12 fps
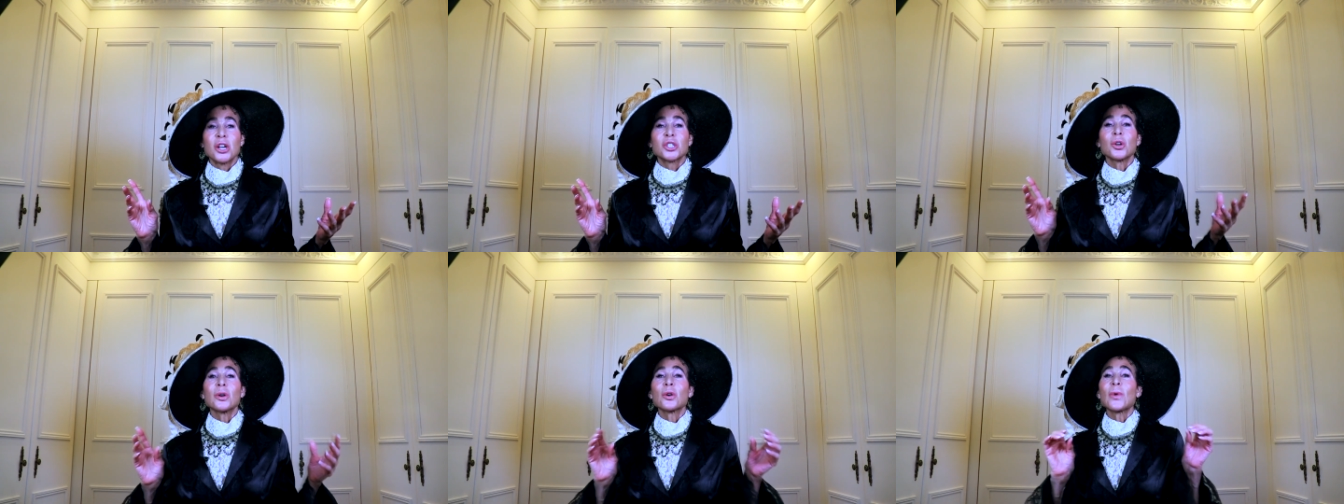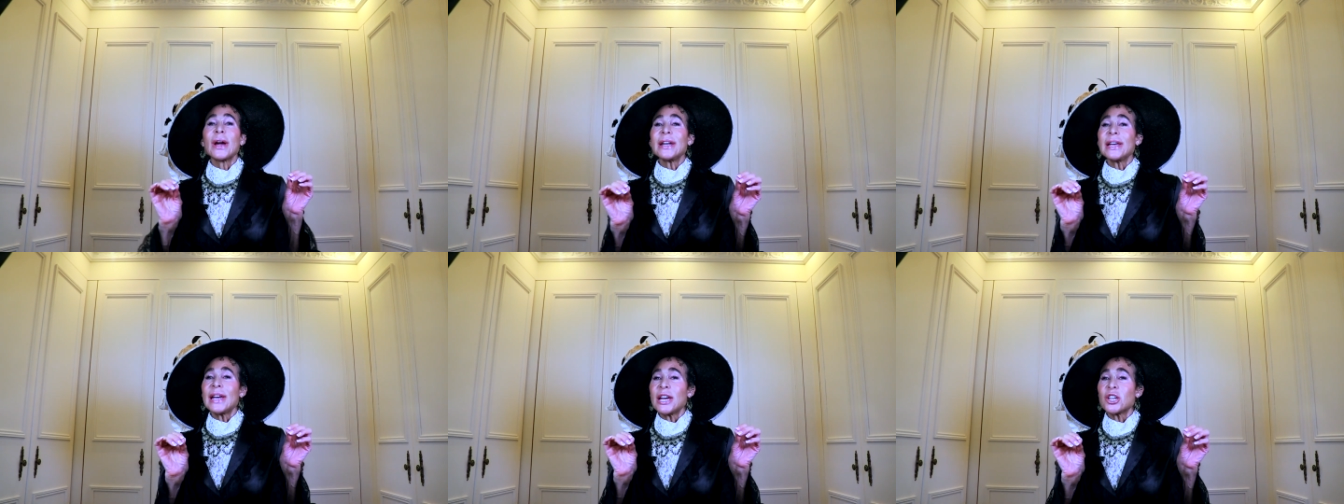So
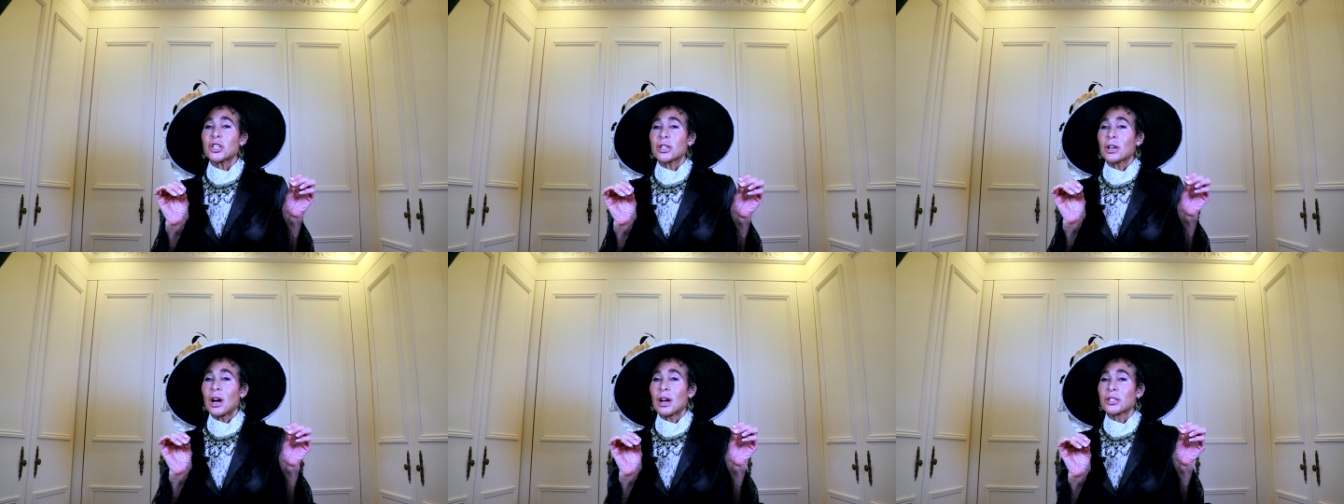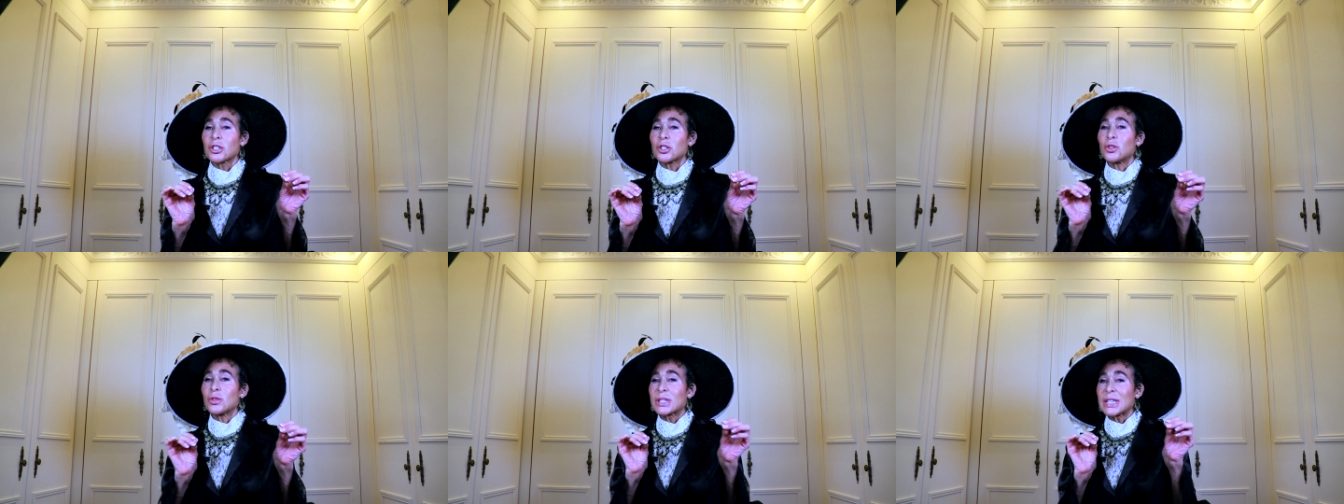irradiation
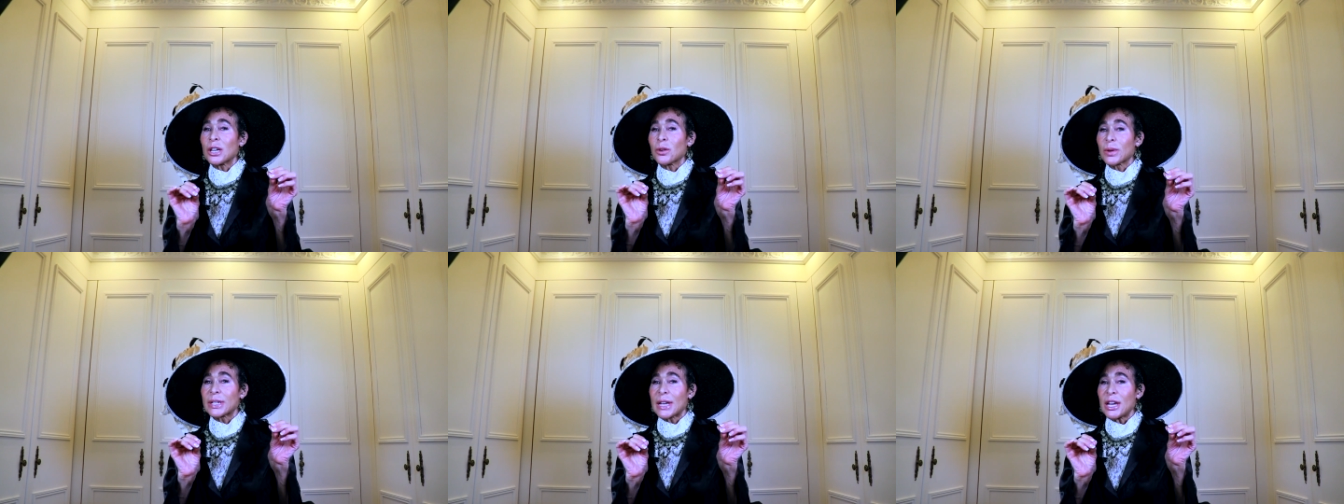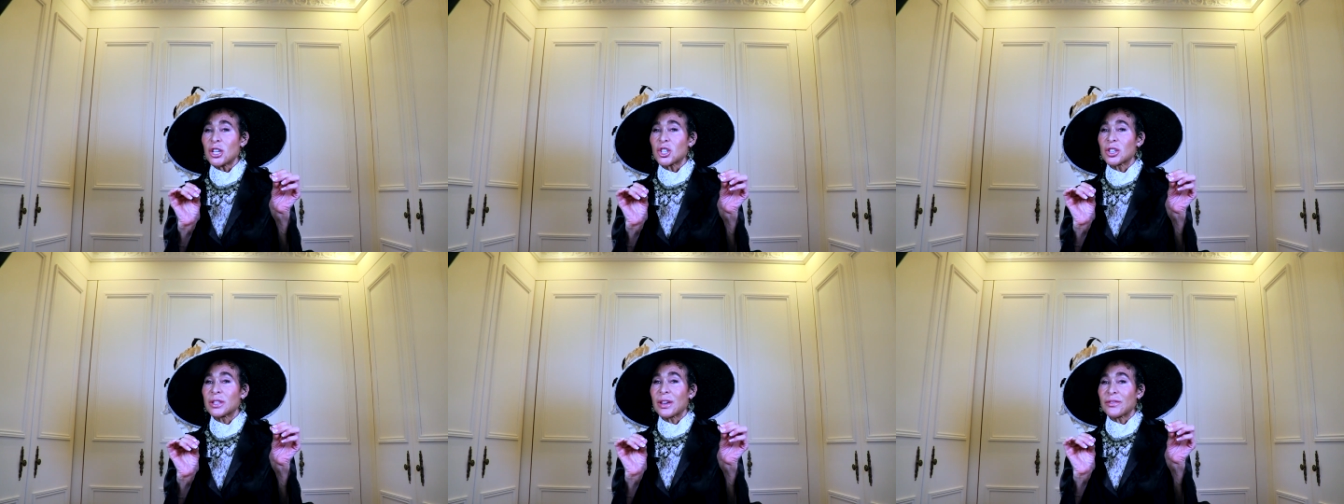constitutes
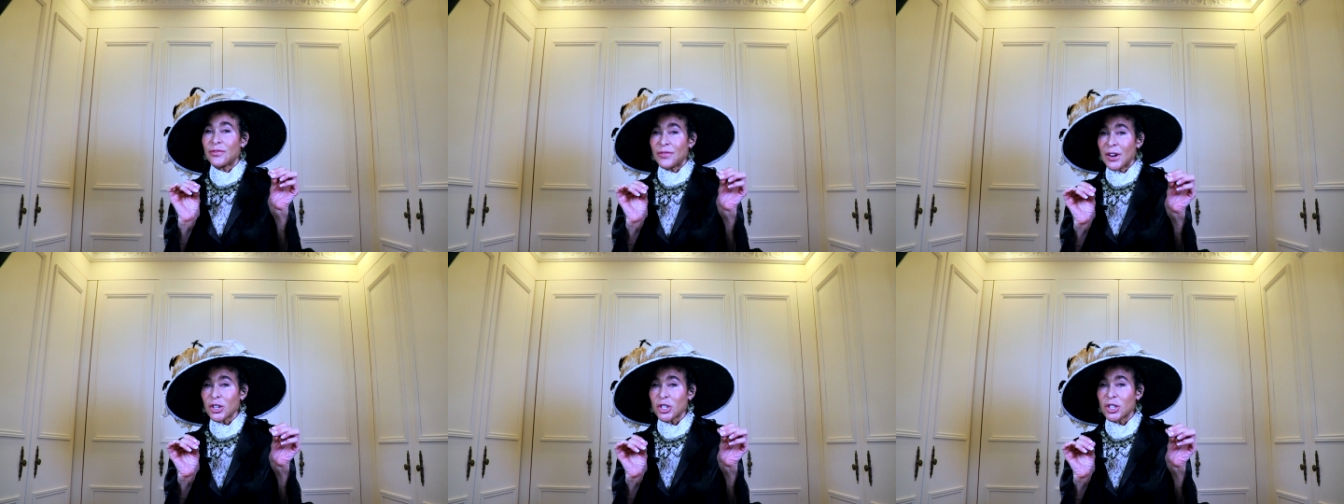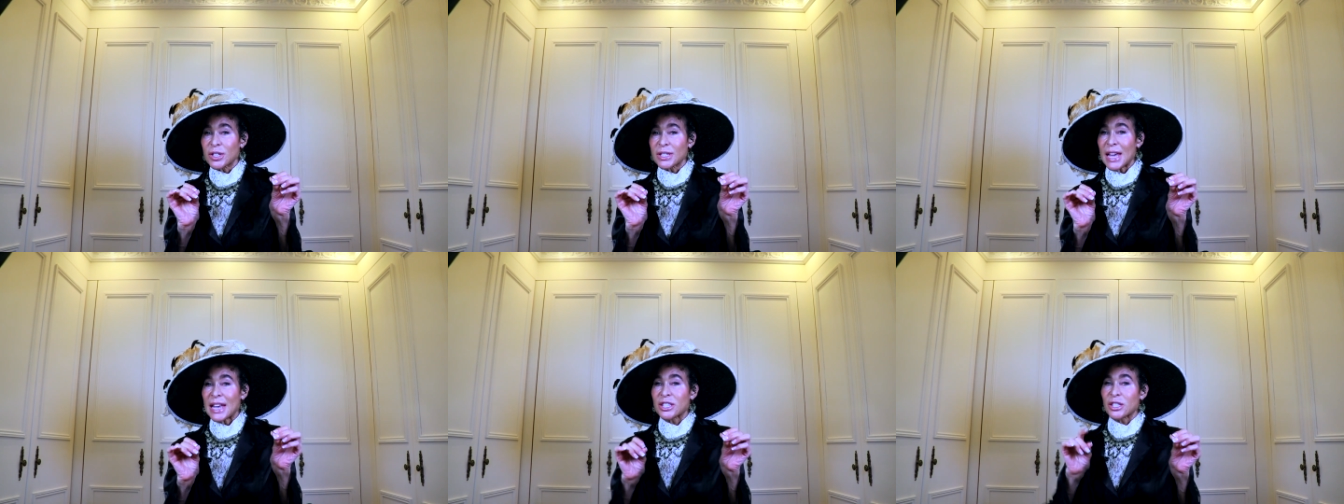irritation that functions
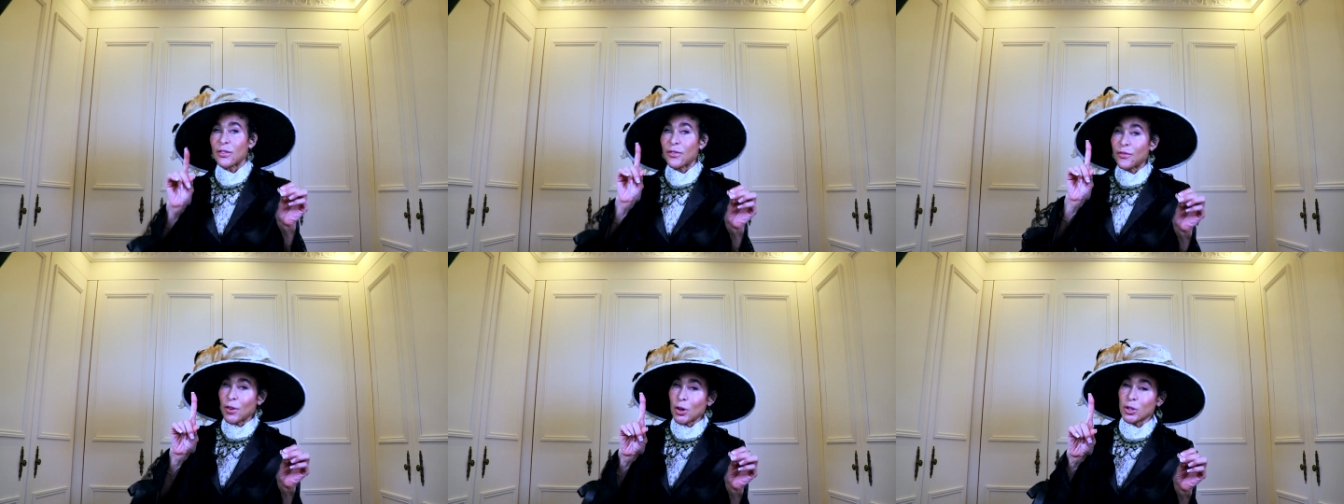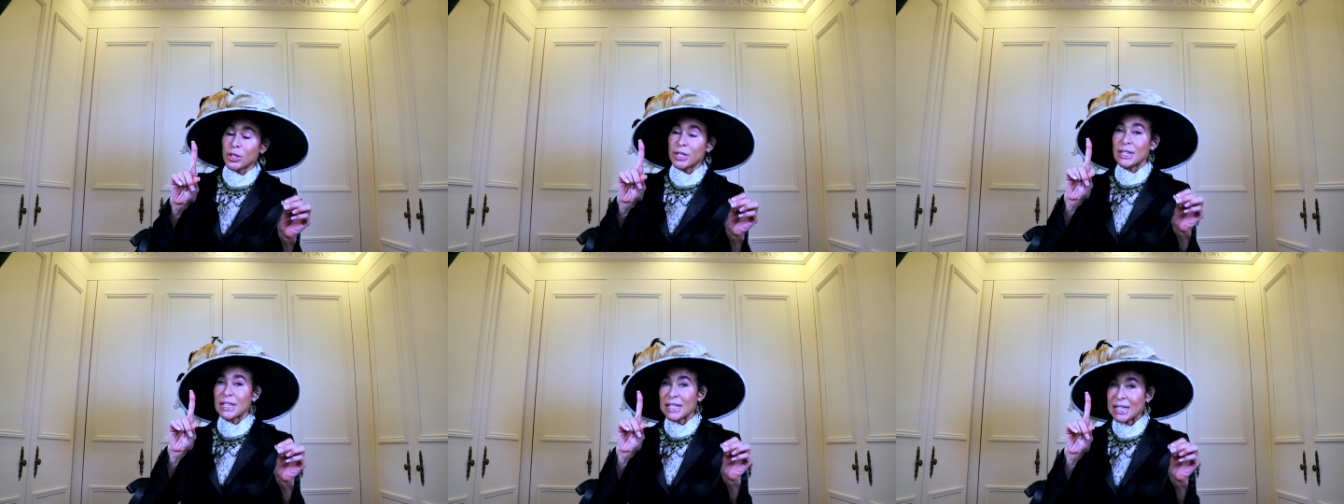as the
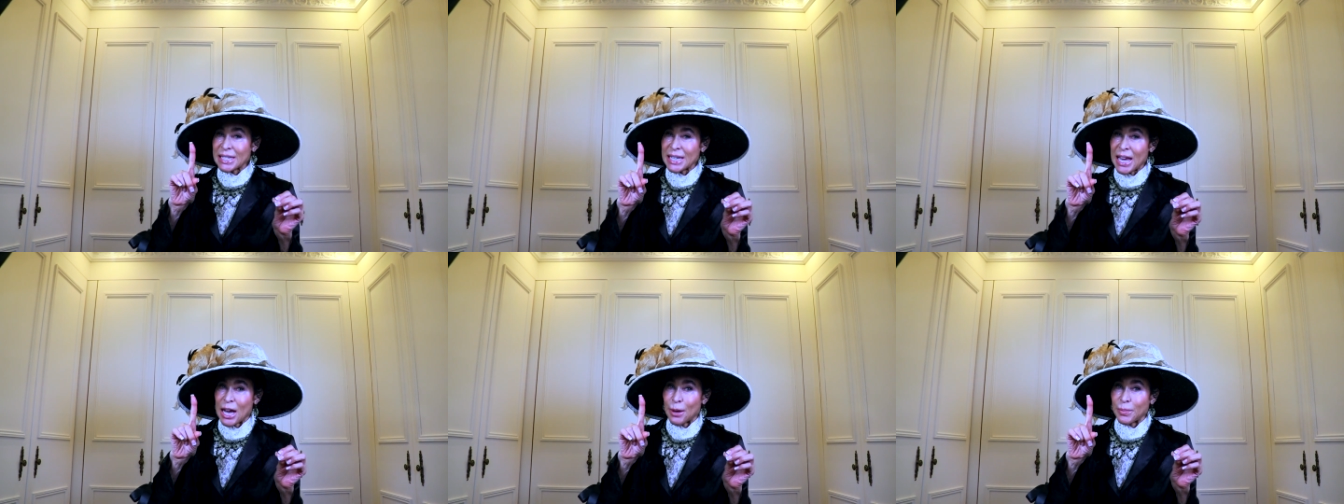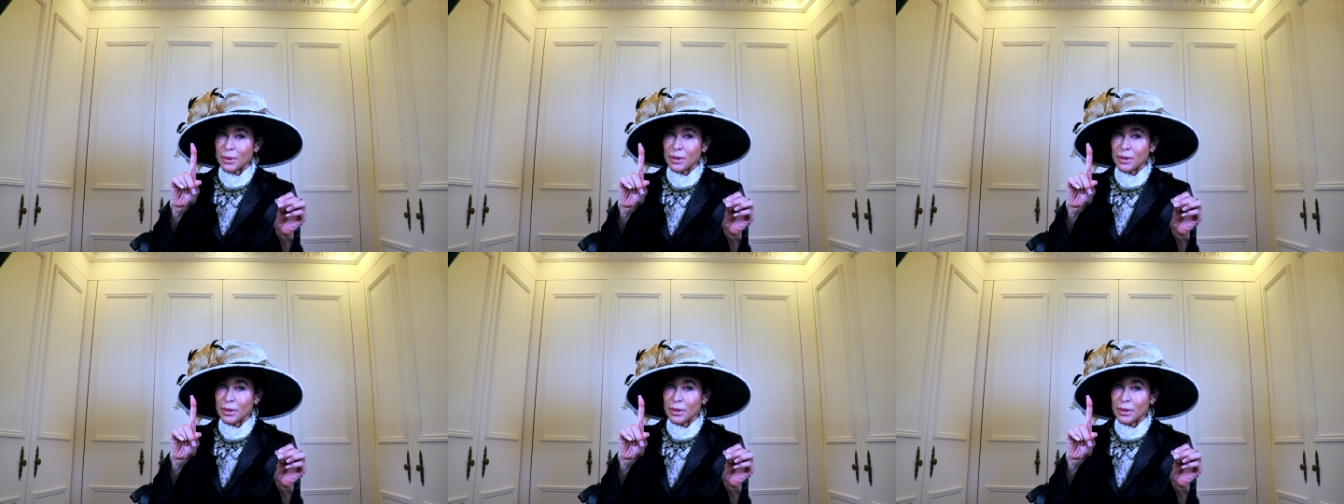first step